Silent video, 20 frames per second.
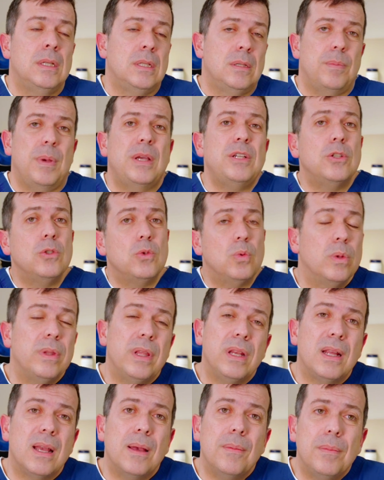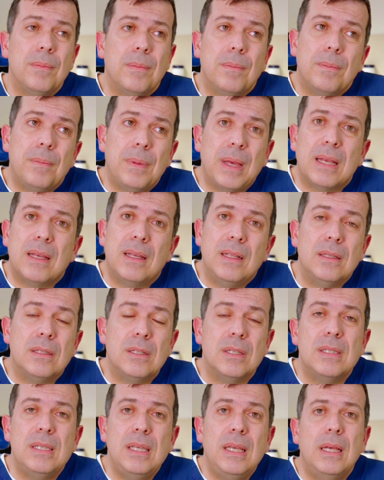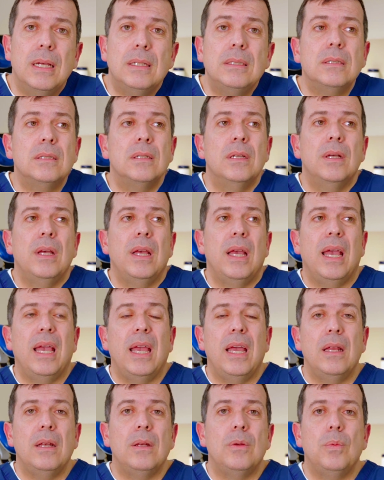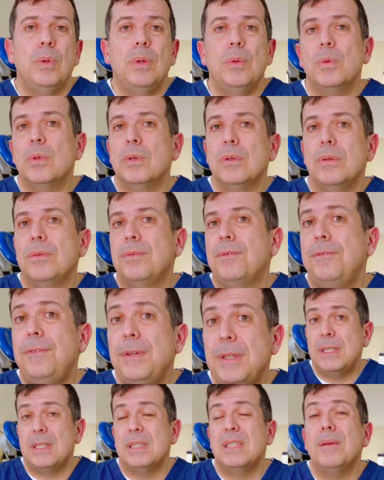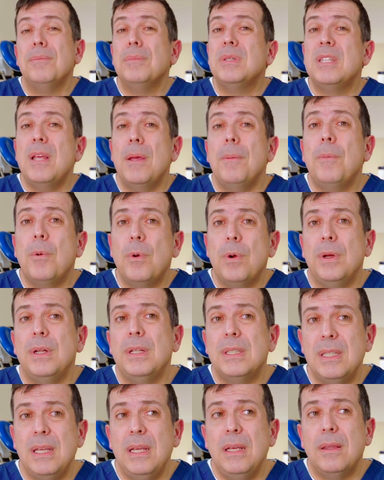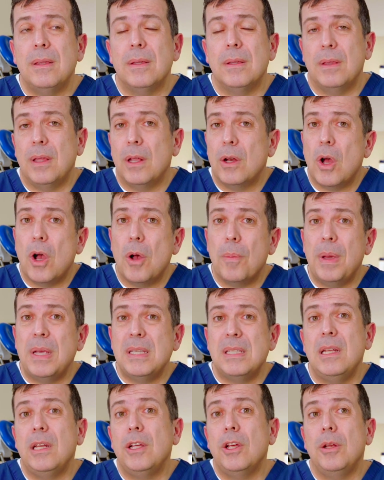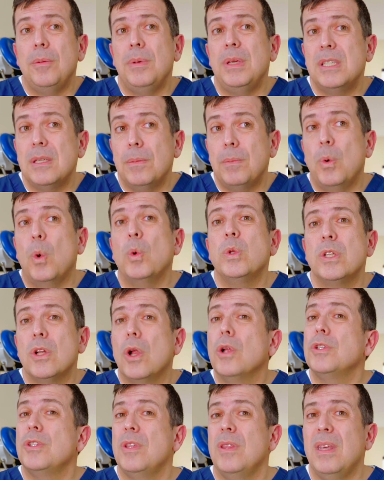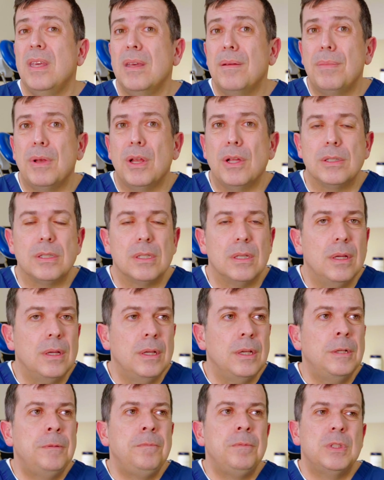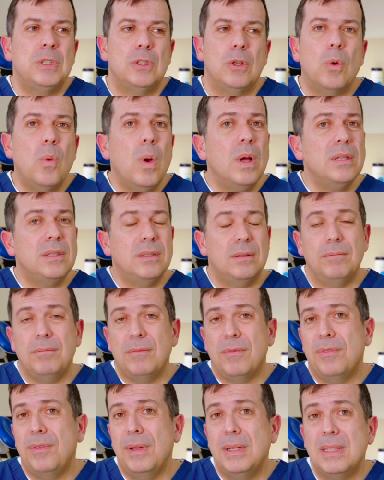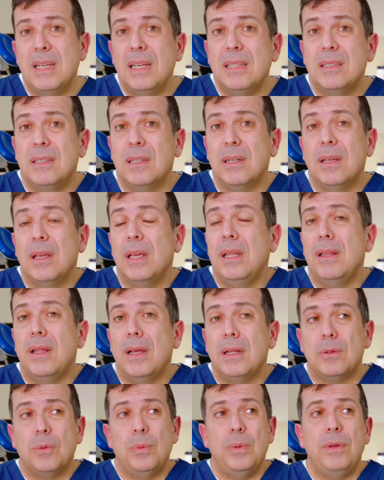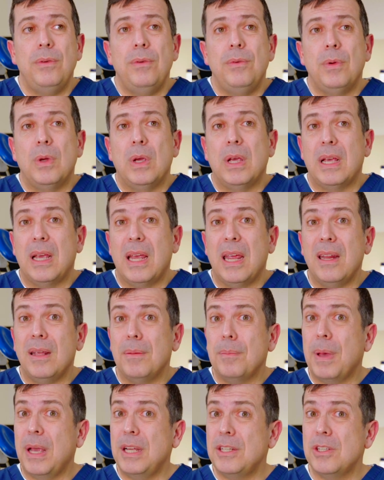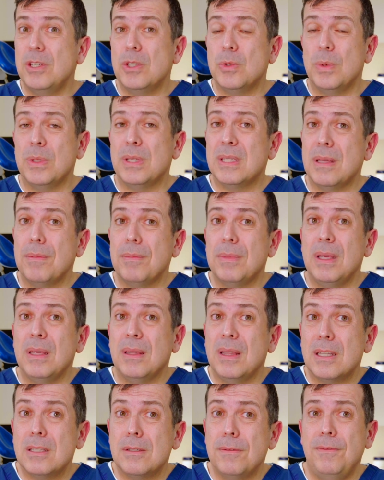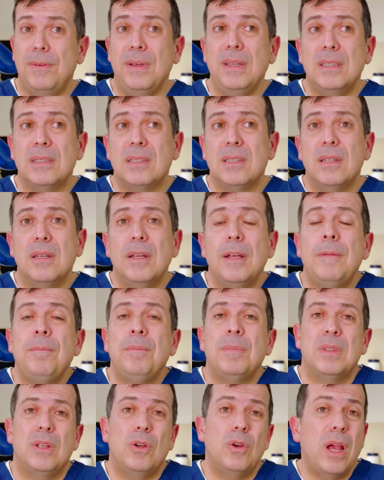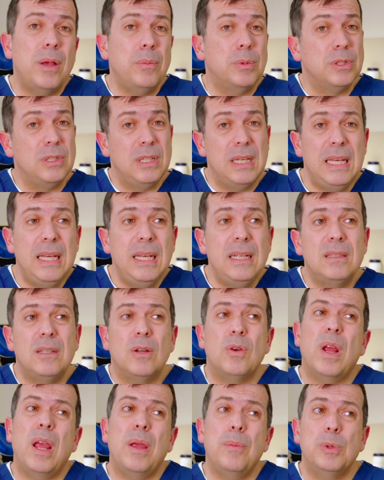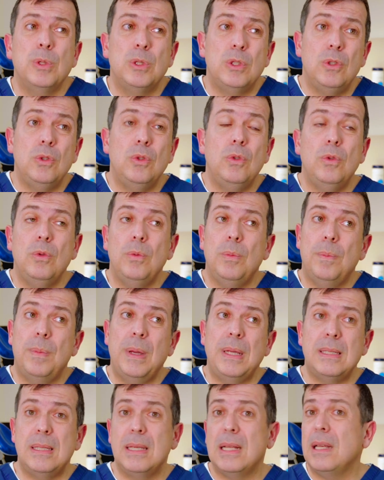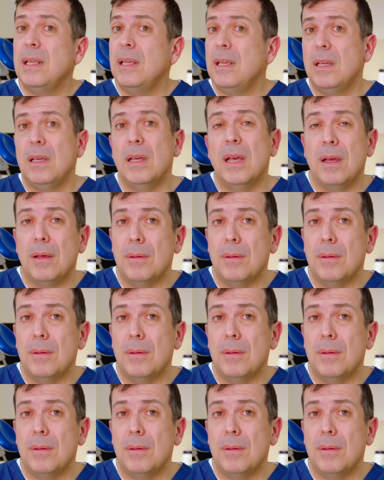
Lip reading: The patients will then come back in to see us, and we will fit some temporary teeth that are basically going to be supported onto the implants. So quite fantastic in that we're getting patients with something that's fixed. They're able to eat, they're able to basically